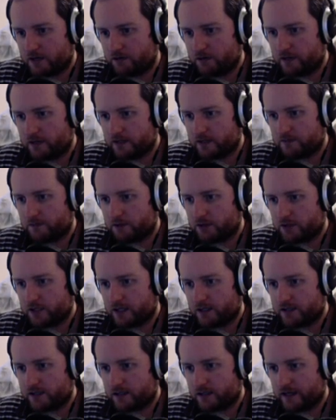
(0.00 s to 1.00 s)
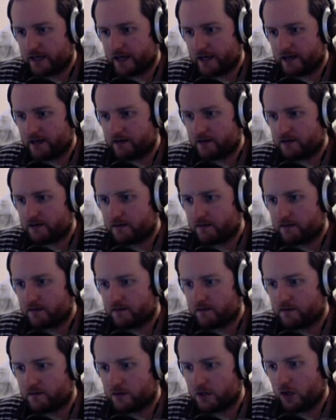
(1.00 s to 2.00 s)
I don't think there's much else to get.
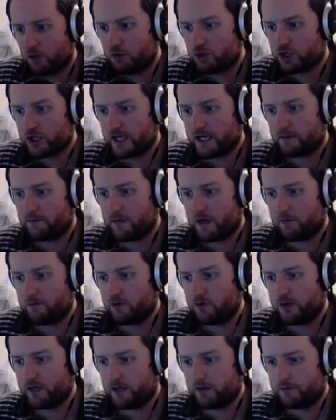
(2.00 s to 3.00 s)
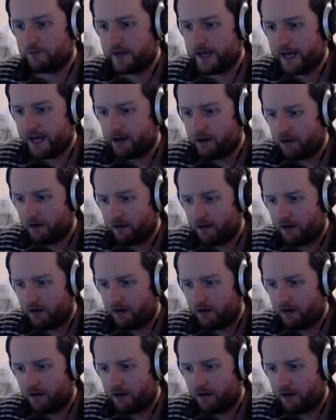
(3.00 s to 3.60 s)
Oh shit, I'm I'm running out of air.